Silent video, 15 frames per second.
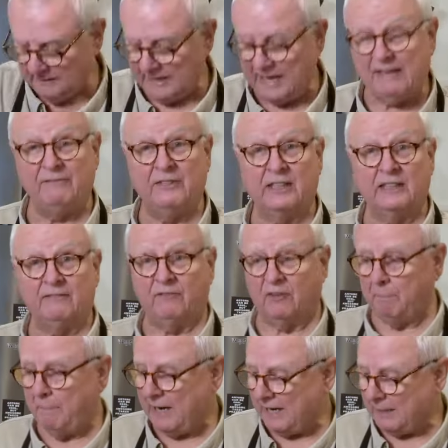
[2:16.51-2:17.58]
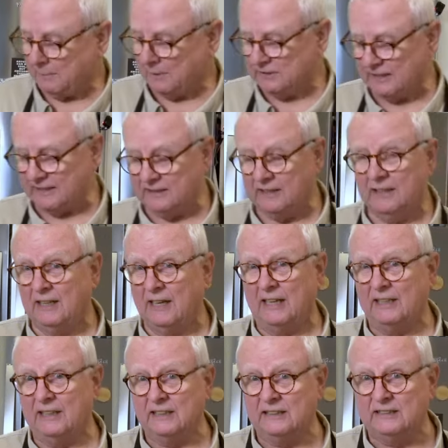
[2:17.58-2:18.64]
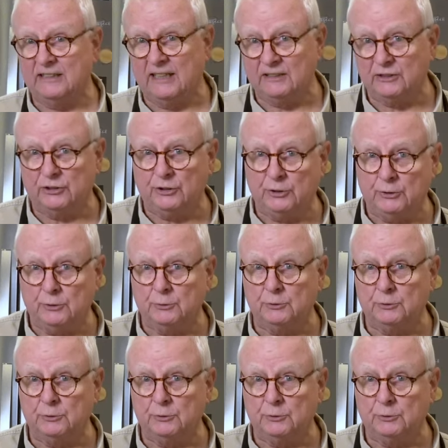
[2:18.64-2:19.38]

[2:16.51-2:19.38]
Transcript: advocate for Pam because I think it tends to